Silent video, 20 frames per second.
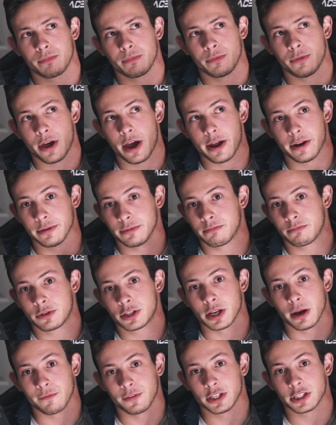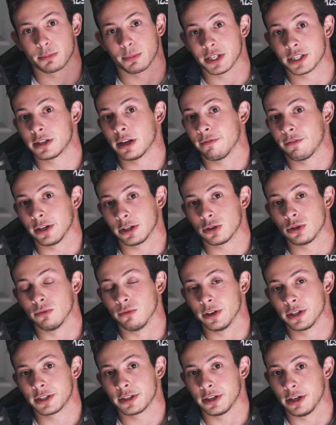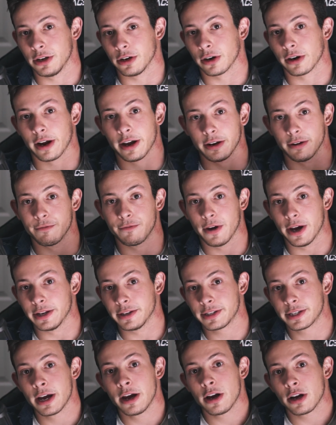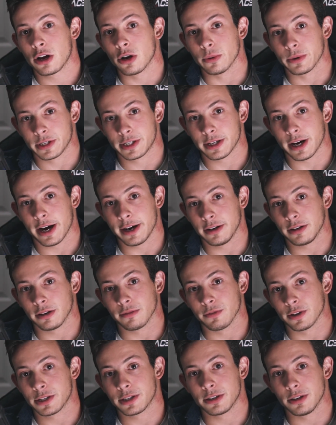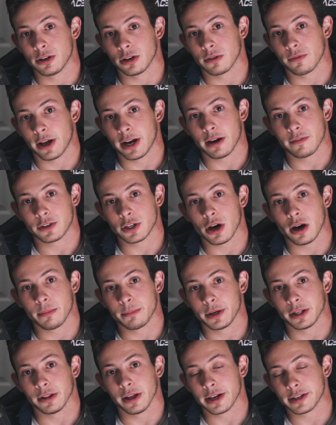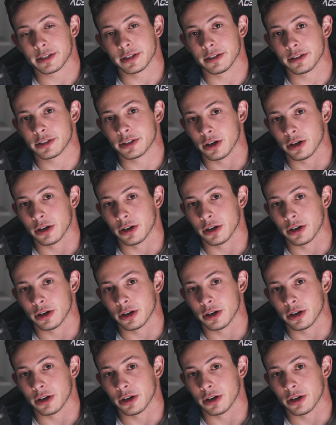than something specific to this year and events coinciding to this year that have taught me lessons.